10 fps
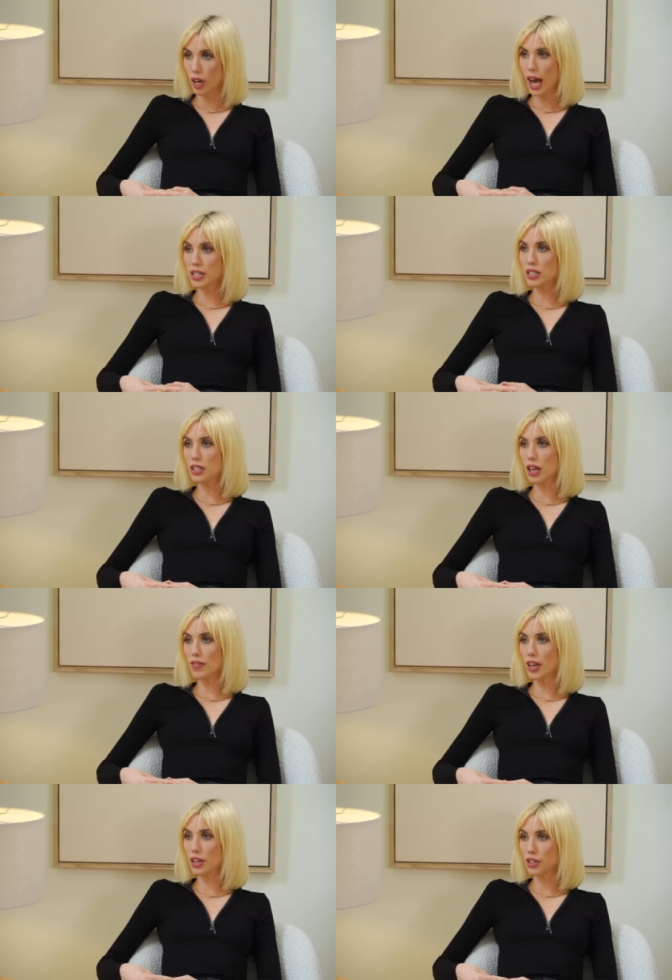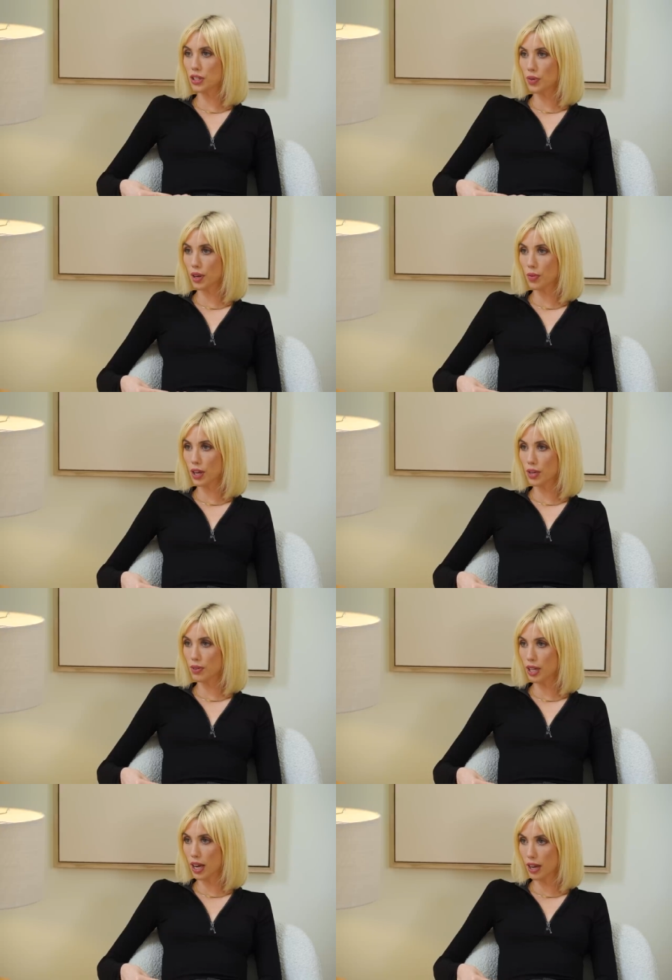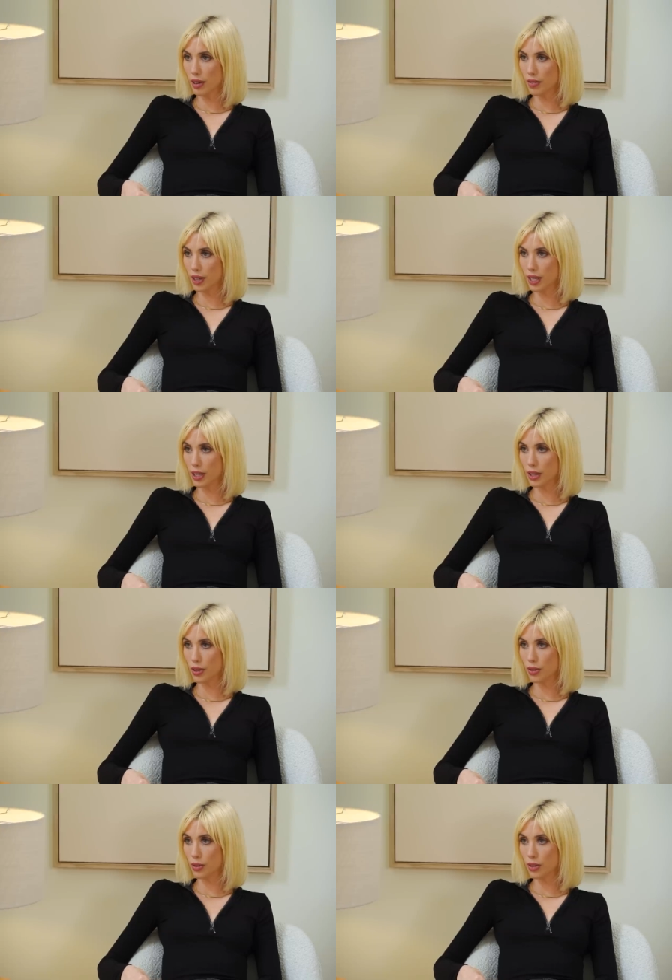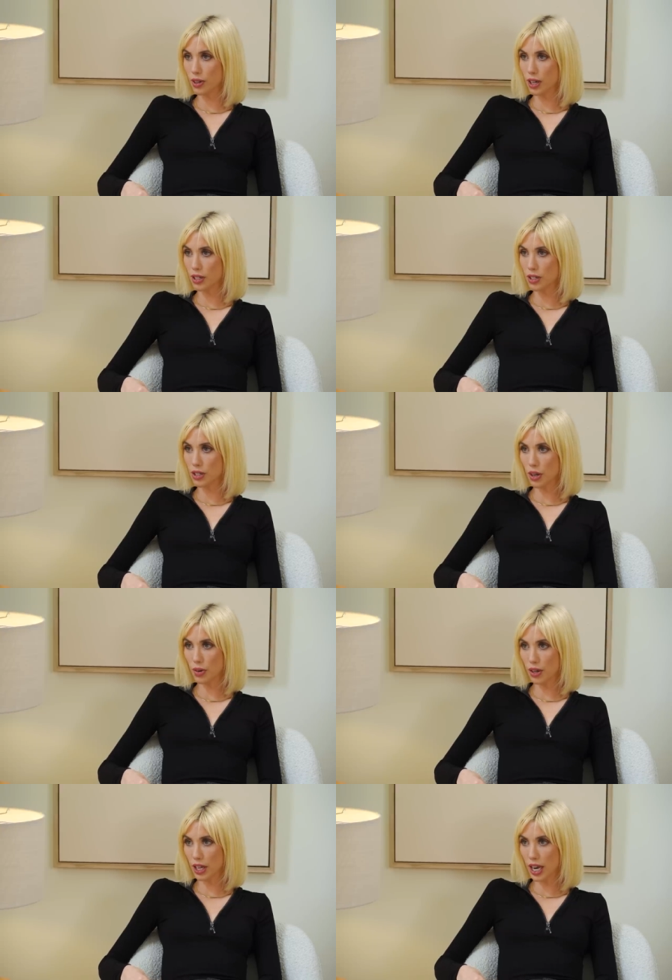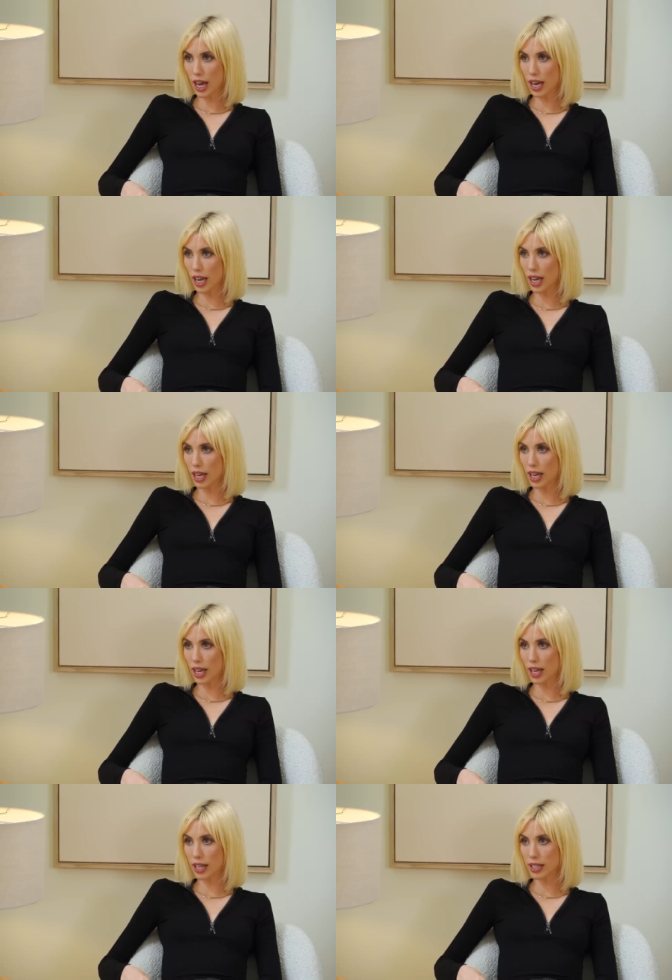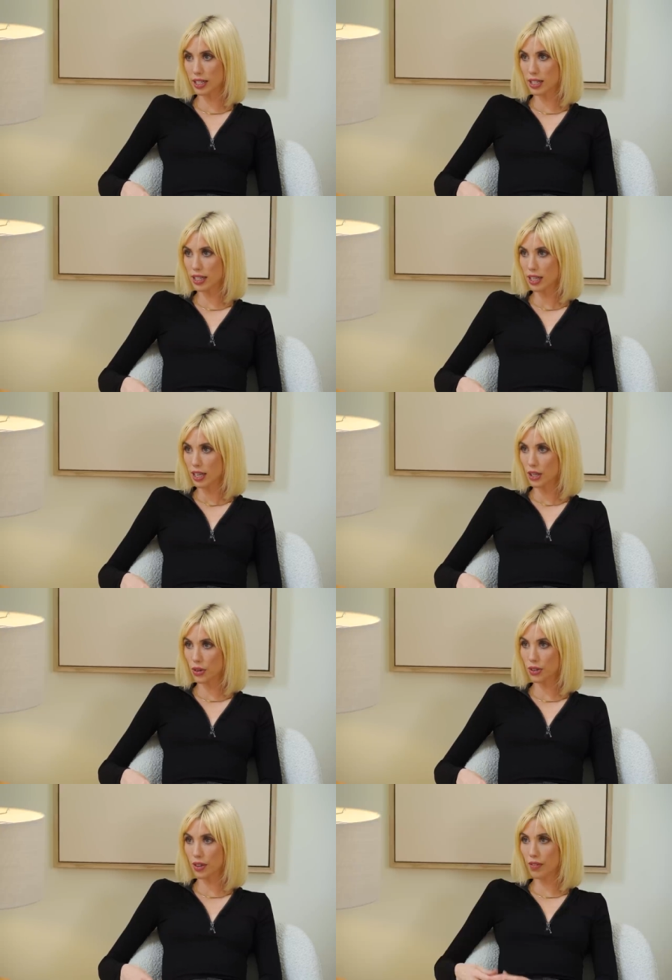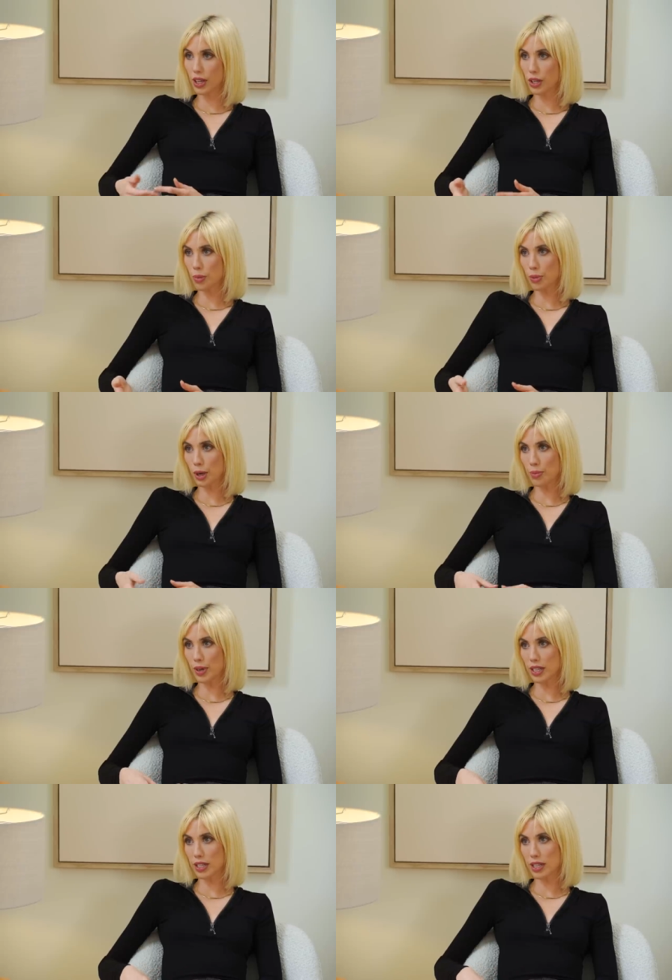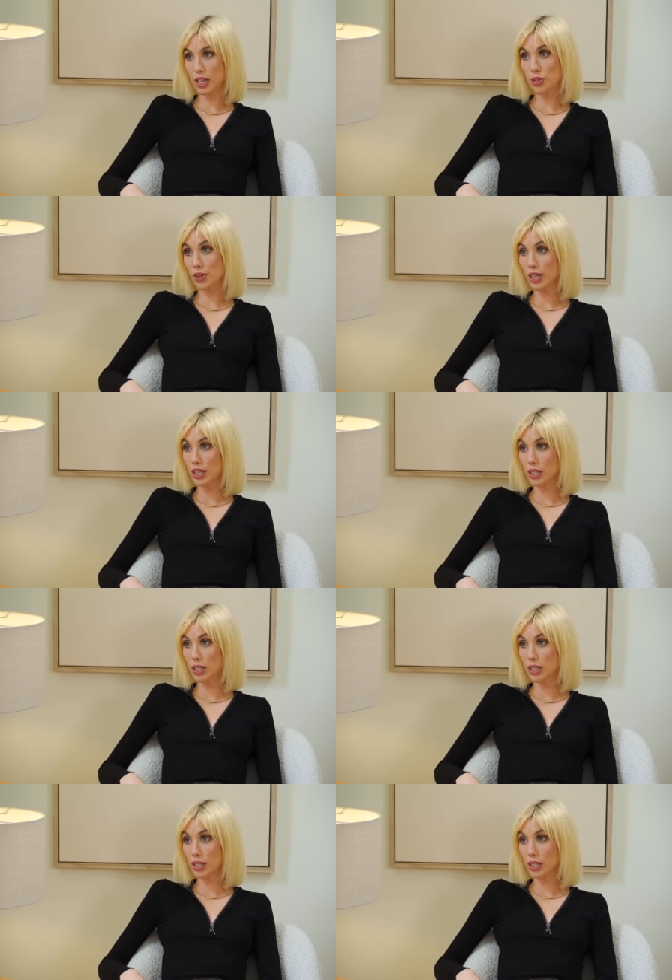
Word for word: I just love that you're doing what you love and you are so good at it and you're living in your purpose and that's really